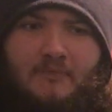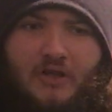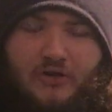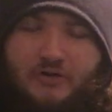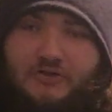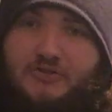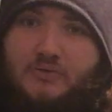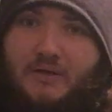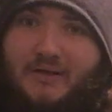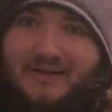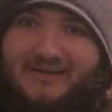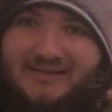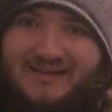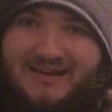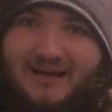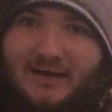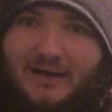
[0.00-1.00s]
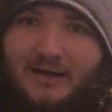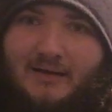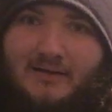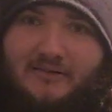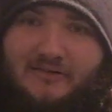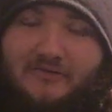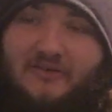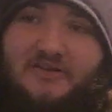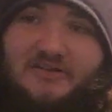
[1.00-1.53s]
Cruiserweight
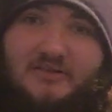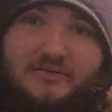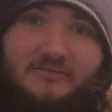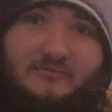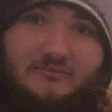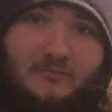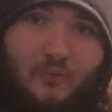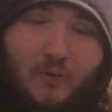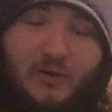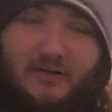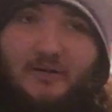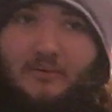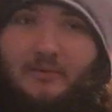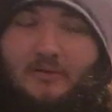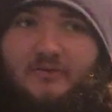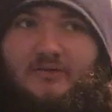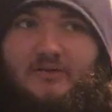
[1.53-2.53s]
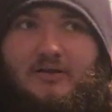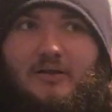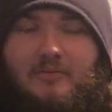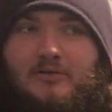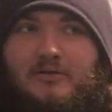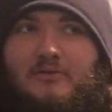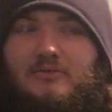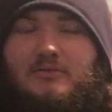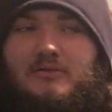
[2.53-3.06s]
division when
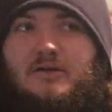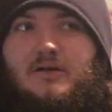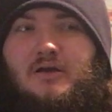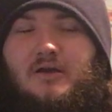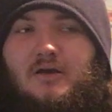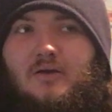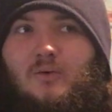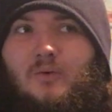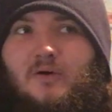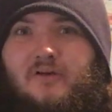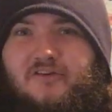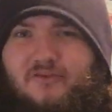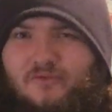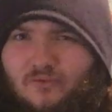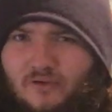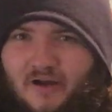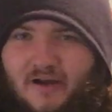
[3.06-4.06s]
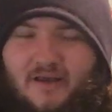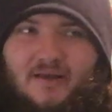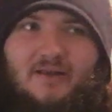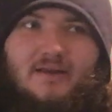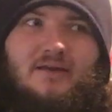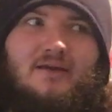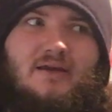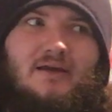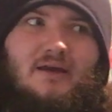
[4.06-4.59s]
WCW was
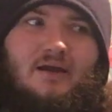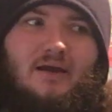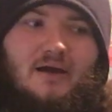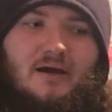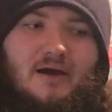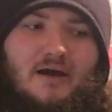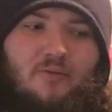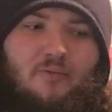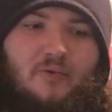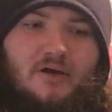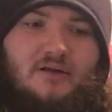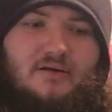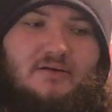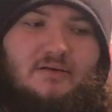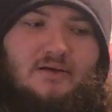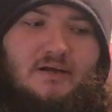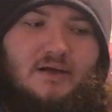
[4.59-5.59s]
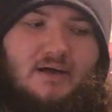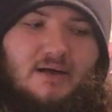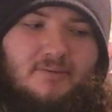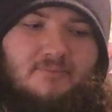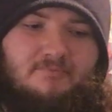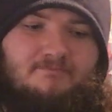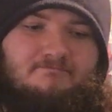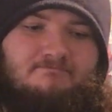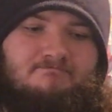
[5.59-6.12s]
running, but
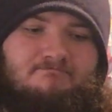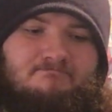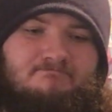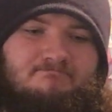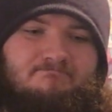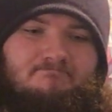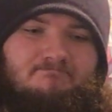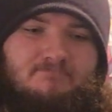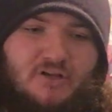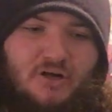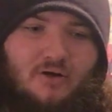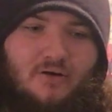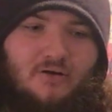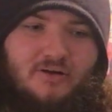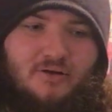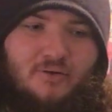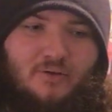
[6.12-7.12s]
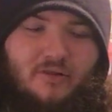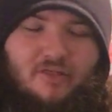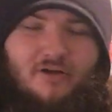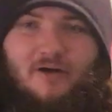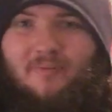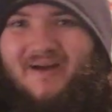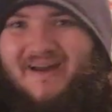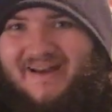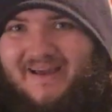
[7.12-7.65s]
you would have
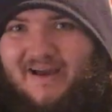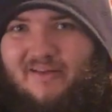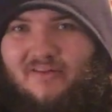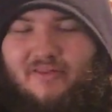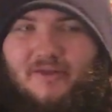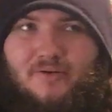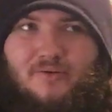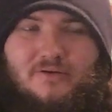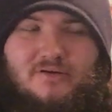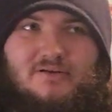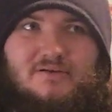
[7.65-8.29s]
thought by now that they would